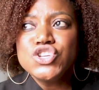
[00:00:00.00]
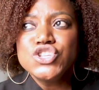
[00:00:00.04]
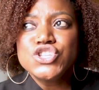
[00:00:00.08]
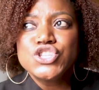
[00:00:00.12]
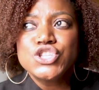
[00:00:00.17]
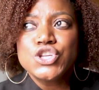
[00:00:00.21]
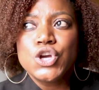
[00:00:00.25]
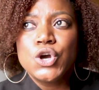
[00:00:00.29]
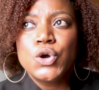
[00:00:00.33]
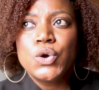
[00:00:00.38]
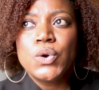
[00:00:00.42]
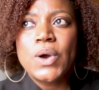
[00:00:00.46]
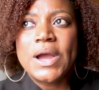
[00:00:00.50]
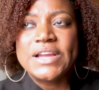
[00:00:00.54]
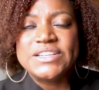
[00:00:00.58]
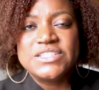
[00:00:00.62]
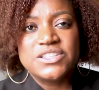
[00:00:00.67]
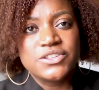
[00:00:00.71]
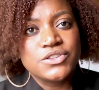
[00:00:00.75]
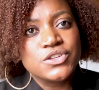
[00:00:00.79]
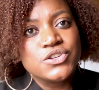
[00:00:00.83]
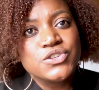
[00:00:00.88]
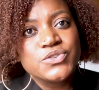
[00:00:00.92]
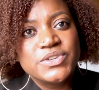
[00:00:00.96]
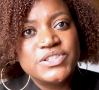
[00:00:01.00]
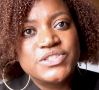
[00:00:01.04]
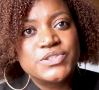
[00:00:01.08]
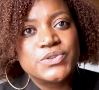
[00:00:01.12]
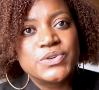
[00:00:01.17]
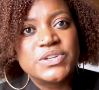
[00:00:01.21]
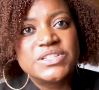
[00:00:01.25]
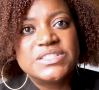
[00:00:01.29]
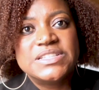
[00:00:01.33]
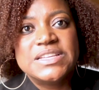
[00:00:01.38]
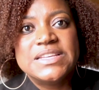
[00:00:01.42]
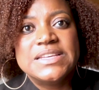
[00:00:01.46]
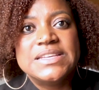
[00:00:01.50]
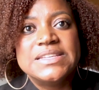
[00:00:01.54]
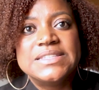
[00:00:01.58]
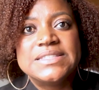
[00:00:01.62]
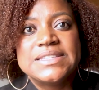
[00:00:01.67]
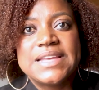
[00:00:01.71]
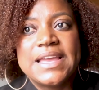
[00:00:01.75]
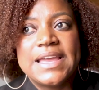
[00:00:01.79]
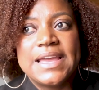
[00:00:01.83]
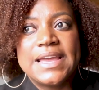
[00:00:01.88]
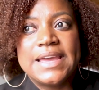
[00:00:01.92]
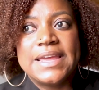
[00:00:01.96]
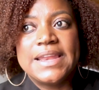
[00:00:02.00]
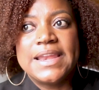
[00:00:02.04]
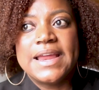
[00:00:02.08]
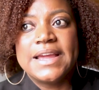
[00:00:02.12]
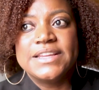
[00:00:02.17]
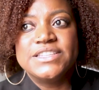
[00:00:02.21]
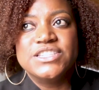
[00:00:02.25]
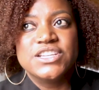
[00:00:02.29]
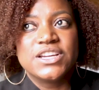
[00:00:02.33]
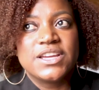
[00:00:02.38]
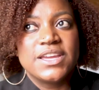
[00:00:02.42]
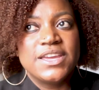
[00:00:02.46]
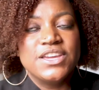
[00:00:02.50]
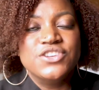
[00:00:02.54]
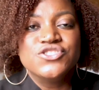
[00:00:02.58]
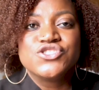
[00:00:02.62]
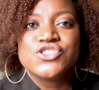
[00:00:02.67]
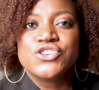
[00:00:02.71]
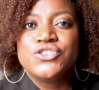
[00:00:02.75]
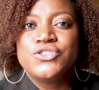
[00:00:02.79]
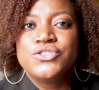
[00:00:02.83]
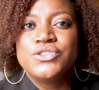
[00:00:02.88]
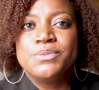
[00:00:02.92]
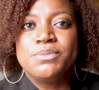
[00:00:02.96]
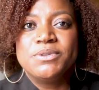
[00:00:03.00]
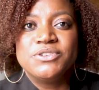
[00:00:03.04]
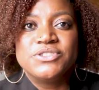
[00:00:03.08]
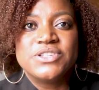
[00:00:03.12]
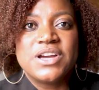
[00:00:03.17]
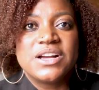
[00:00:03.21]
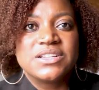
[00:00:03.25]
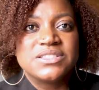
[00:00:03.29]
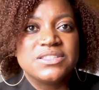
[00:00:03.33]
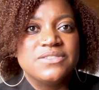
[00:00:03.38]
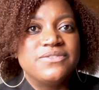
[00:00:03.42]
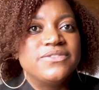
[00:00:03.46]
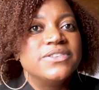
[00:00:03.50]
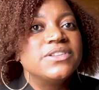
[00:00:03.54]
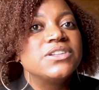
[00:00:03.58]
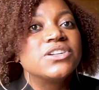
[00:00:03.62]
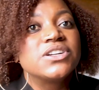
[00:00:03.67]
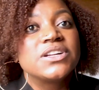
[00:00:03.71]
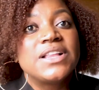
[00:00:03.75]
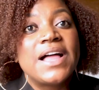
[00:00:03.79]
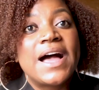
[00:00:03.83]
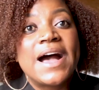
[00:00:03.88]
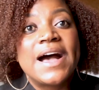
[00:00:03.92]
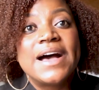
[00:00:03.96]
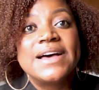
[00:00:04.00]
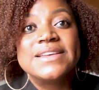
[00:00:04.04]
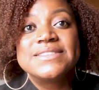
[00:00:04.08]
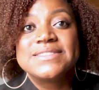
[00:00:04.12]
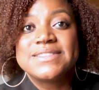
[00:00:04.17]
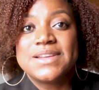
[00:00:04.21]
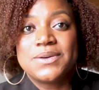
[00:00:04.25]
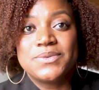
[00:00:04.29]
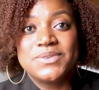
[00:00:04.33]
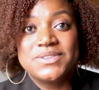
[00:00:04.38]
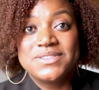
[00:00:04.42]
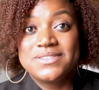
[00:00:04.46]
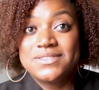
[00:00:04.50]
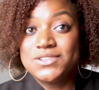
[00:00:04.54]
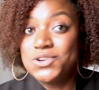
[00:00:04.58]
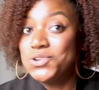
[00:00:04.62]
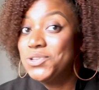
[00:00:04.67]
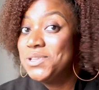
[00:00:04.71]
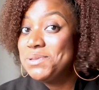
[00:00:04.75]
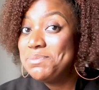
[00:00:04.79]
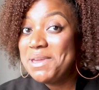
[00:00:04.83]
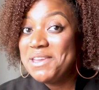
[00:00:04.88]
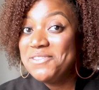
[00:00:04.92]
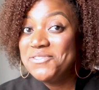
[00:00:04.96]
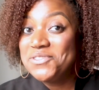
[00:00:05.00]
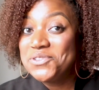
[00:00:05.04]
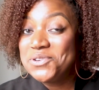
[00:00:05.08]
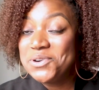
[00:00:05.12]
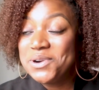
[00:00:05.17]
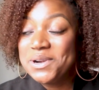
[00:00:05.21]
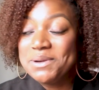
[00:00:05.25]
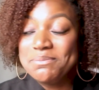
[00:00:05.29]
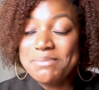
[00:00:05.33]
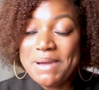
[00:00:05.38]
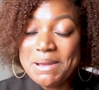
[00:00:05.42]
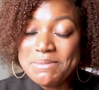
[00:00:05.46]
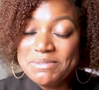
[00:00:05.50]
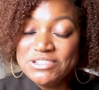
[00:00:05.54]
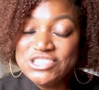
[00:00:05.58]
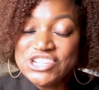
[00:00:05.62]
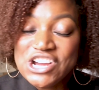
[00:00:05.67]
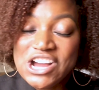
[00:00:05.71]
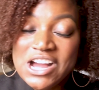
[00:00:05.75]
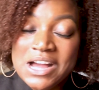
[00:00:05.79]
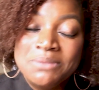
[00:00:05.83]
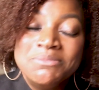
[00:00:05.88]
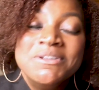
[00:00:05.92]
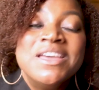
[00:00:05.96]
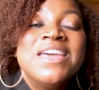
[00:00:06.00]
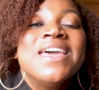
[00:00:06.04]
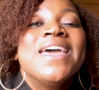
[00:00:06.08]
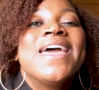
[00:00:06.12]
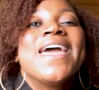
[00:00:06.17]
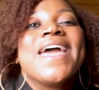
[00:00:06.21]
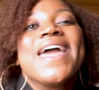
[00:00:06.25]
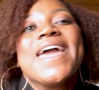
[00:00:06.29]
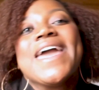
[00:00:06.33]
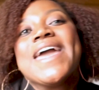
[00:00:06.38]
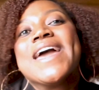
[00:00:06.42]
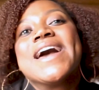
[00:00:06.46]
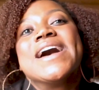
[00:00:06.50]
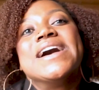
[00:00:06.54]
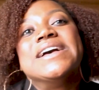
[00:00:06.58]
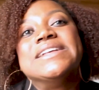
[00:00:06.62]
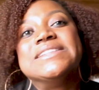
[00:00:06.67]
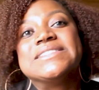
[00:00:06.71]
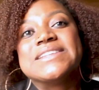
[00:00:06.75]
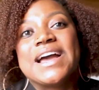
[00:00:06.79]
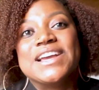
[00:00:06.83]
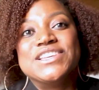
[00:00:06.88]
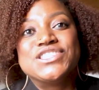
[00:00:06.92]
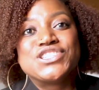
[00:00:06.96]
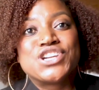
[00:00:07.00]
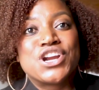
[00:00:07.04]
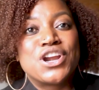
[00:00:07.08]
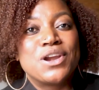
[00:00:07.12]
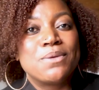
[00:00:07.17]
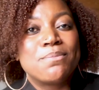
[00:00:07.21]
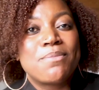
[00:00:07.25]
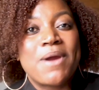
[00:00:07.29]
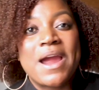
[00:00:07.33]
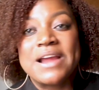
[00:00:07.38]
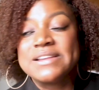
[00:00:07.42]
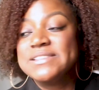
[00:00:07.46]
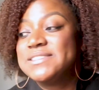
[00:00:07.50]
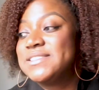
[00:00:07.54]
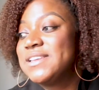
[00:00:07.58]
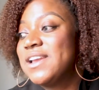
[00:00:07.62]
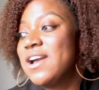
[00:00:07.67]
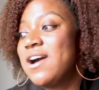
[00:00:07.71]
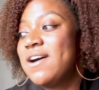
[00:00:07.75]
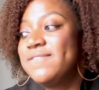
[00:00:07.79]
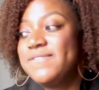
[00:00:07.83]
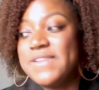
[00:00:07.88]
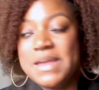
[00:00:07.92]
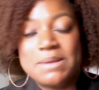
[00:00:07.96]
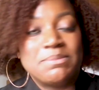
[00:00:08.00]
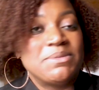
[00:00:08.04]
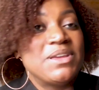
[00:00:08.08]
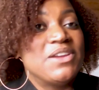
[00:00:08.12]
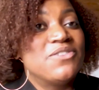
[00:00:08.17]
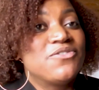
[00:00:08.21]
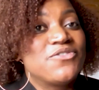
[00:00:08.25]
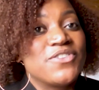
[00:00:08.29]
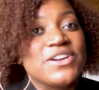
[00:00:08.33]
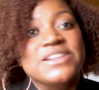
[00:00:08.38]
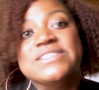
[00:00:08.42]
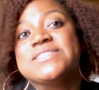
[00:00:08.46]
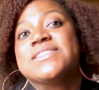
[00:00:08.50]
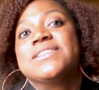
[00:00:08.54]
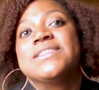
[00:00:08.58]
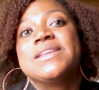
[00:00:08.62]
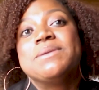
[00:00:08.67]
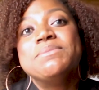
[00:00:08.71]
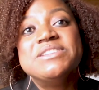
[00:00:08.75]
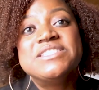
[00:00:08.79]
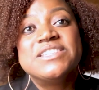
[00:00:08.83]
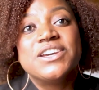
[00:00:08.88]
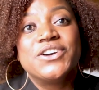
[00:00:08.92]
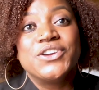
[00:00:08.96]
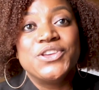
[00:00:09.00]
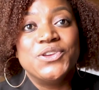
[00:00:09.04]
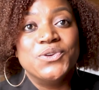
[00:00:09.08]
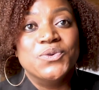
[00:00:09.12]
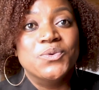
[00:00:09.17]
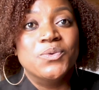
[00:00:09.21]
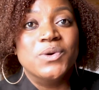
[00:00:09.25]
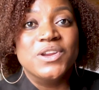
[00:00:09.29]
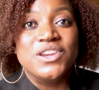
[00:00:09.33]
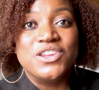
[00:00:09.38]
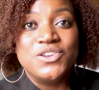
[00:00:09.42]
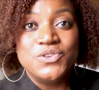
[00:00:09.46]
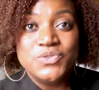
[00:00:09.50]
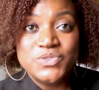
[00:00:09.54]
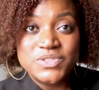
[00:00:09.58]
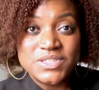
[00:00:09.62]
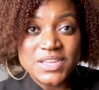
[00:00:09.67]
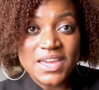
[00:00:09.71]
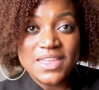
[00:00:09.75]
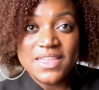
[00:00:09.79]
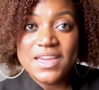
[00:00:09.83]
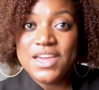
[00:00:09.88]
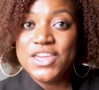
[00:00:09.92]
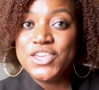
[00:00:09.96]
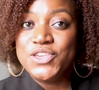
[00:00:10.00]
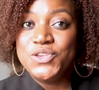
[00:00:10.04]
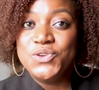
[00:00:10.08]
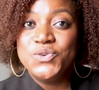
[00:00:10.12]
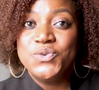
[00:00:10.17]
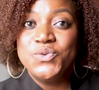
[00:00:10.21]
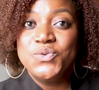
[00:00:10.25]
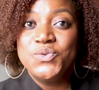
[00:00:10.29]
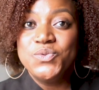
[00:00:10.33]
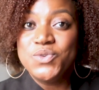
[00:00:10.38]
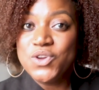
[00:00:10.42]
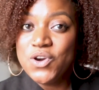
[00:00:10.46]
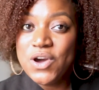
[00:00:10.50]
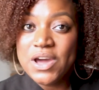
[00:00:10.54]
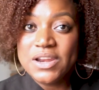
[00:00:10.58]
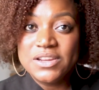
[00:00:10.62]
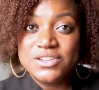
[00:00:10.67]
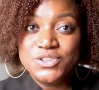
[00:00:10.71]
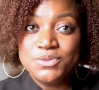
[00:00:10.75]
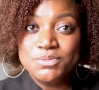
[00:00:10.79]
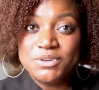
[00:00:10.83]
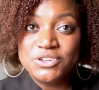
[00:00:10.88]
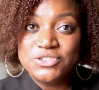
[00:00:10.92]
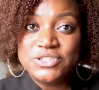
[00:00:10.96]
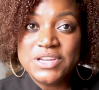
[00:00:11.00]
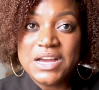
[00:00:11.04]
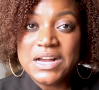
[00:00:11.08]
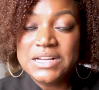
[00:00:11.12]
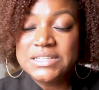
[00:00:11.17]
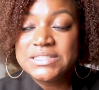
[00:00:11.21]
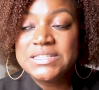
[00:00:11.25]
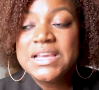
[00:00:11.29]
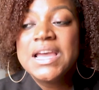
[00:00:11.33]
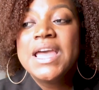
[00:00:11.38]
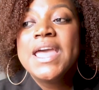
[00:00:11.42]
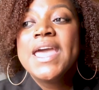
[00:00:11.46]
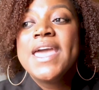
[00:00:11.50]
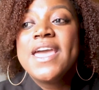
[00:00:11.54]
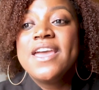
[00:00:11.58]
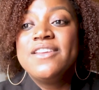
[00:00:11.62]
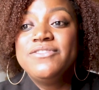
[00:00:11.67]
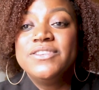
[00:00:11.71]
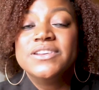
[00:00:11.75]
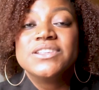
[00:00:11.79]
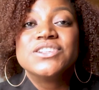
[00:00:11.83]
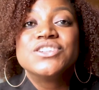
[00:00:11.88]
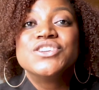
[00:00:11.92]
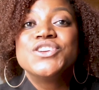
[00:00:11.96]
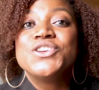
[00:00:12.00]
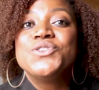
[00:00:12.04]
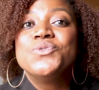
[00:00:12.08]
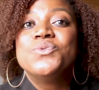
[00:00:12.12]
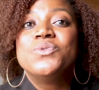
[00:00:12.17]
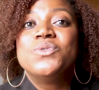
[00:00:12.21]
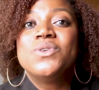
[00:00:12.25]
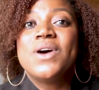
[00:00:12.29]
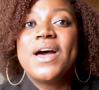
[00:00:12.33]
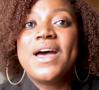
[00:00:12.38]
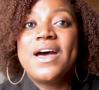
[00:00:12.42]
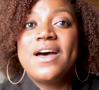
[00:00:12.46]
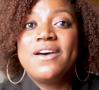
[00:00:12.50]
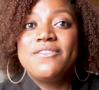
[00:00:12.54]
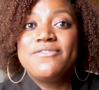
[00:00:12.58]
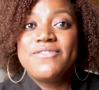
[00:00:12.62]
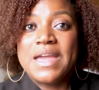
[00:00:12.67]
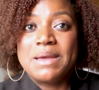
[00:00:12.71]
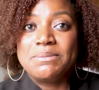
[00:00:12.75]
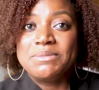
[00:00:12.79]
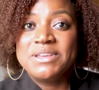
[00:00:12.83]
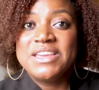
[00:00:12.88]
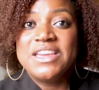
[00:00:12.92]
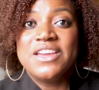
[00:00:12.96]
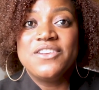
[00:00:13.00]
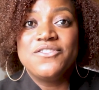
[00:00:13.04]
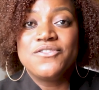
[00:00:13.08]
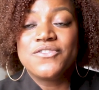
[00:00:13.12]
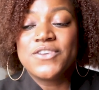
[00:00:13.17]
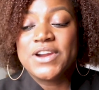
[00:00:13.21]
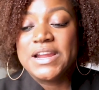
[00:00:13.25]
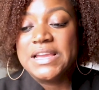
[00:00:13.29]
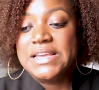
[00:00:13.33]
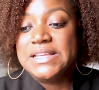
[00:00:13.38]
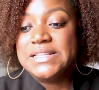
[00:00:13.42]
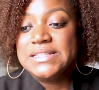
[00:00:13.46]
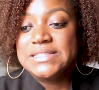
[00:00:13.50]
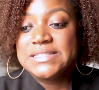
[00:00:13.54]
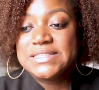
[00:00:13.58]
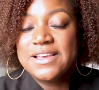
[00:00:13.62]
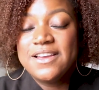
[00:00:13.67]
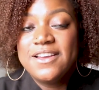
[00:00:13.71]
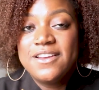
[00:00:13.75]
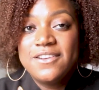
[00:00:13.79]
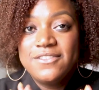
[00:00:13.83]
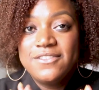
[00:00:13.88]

So I took those resources, and I took an Intro to Botox and Filler class that was totally paid for by my job, and I started practicing on family and friends. And let me tell you, when you say that you know how to do Botox and filler, you will have family and friends